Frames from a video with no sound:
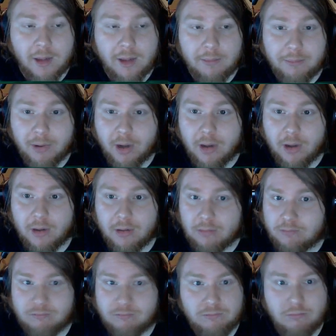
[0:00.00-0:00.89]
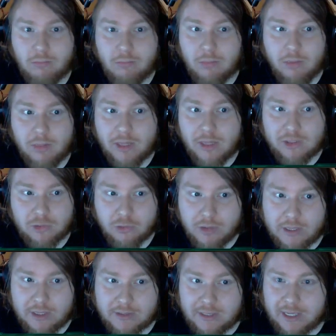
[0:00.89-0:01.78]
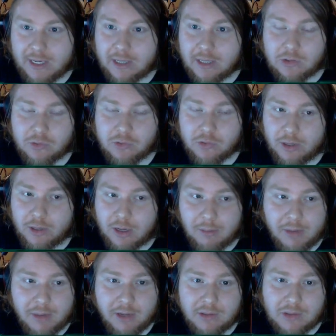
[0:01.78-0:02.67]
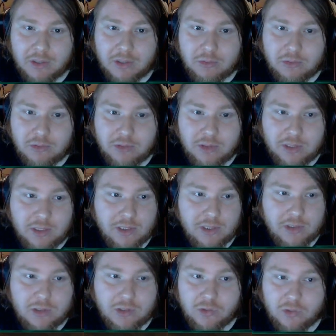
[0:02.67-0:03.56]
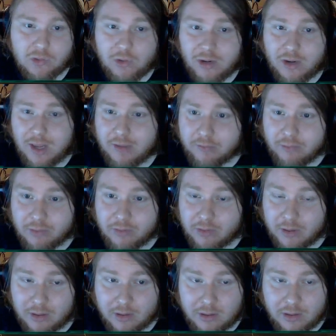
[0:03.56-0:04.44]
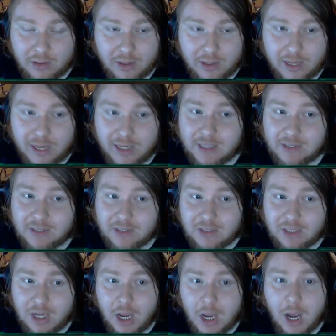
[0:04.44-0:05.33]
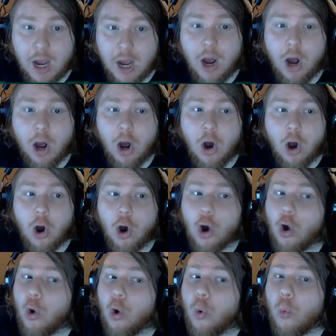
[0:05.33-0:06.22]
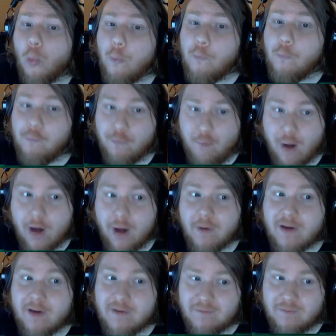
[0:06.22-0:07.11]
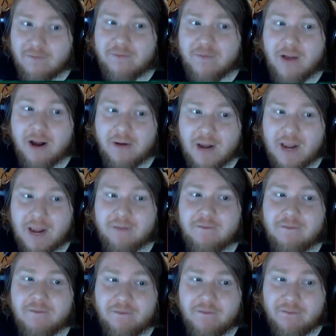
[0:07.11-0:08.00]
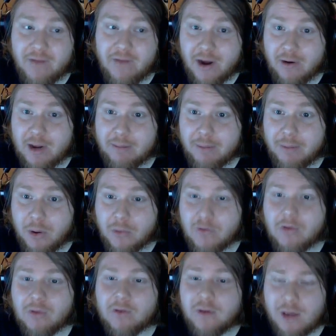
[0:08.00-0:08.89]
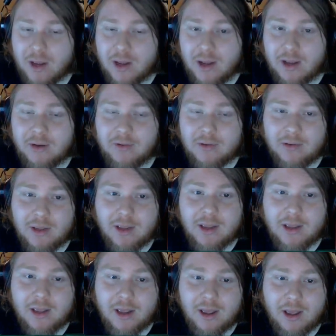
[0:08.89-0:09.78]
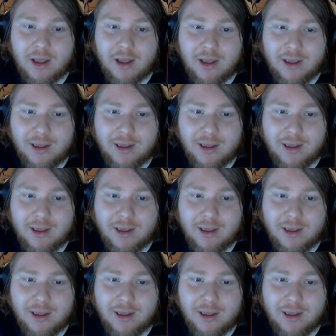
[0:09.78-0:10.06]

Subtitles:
But that's crazy. It can destroy command zones. It can destroy everything. It's very, very, very potent card. Yeah.